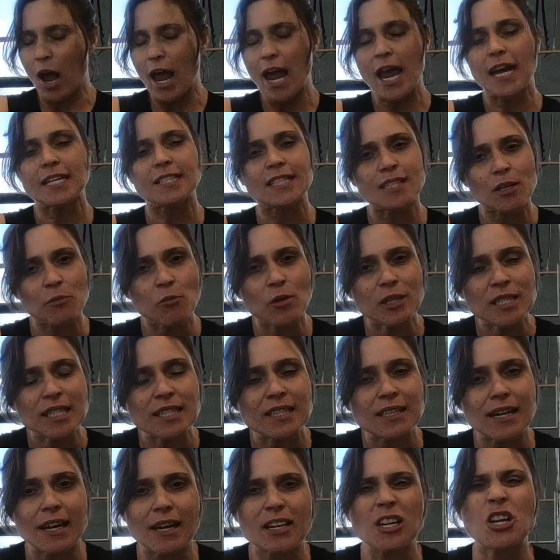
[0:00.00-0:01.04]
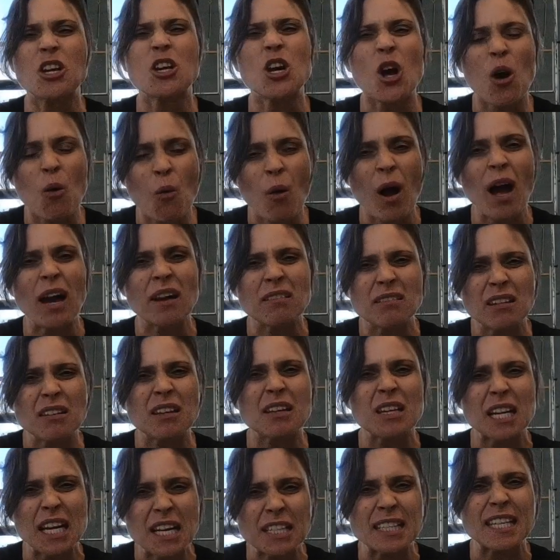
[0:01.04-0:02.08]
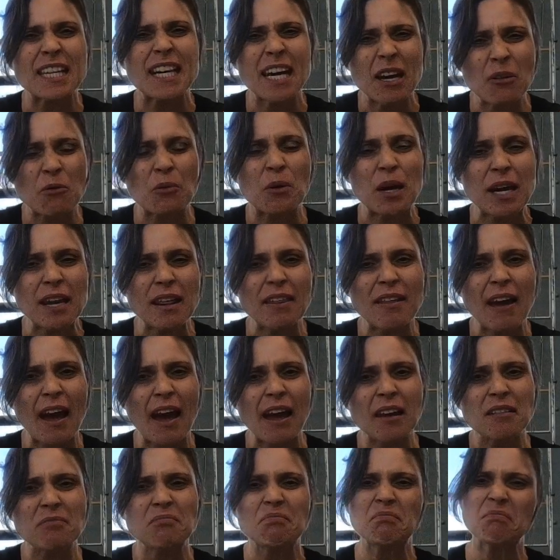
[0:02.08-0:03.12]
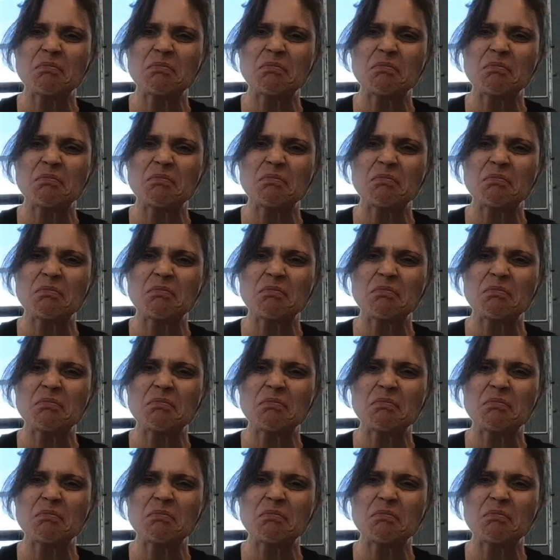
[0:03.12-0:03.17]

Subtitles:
and someone said, you know what, to get rid of that,